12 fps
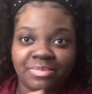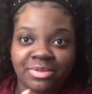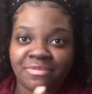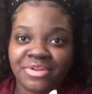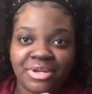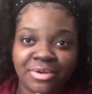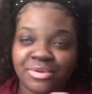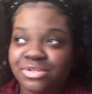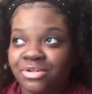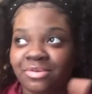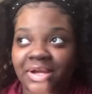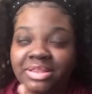the videos
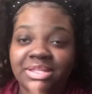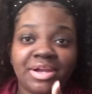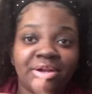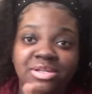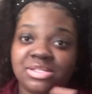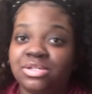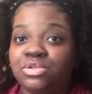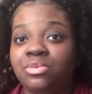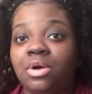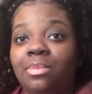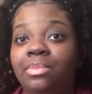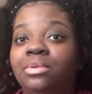are right there because I do
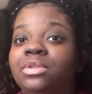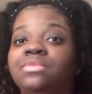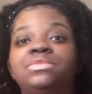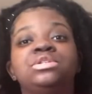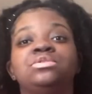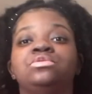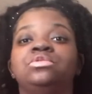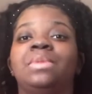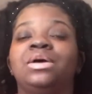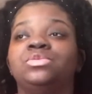upload them to YouTube as